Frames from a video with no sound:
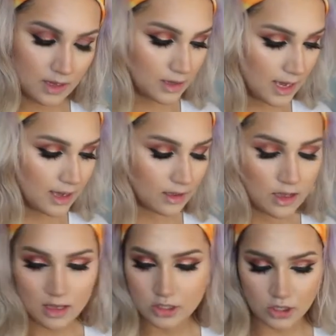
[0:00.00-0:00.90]
Yeah,
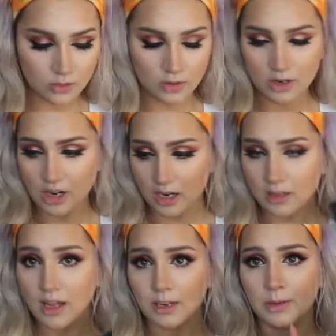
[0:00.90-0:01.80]
so not
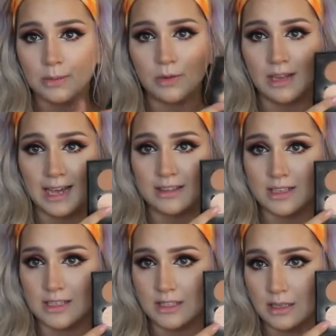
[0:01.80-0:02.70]
a lot of people like
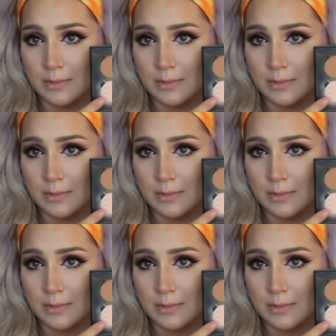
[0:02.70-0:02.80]
this